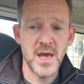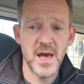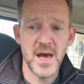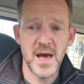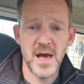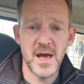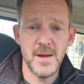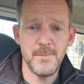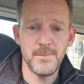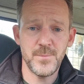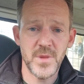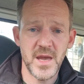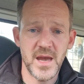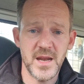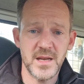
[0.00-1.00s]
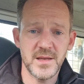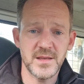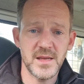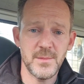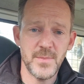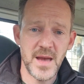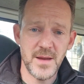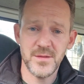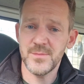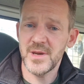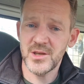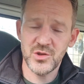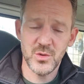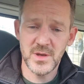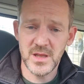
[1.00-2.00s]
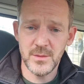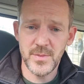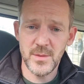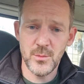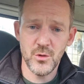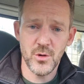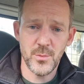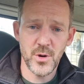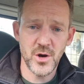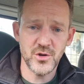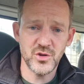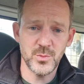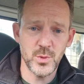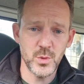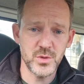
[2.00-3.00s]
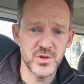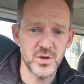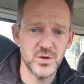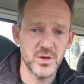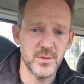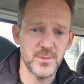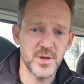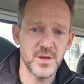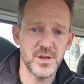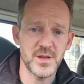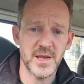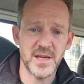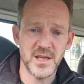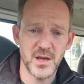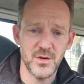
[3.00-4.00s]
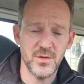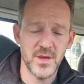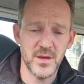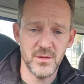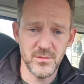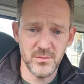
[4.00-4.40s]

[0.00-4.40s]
and it perhaps makes you a little bit more approachable to them because they know that